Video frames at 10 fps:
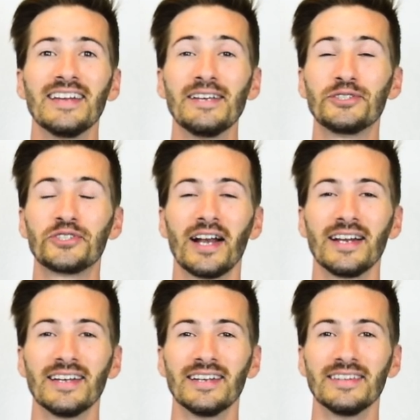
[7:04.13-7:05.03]
that he was
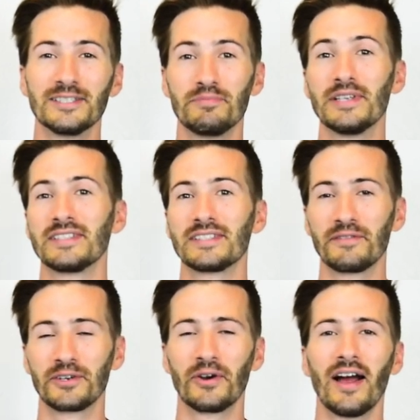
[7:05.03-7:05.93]
trying to get this business
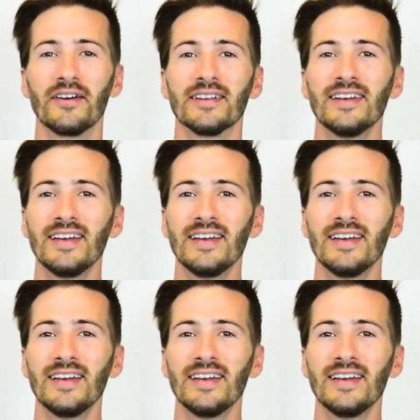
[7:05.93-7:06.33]
off the ground.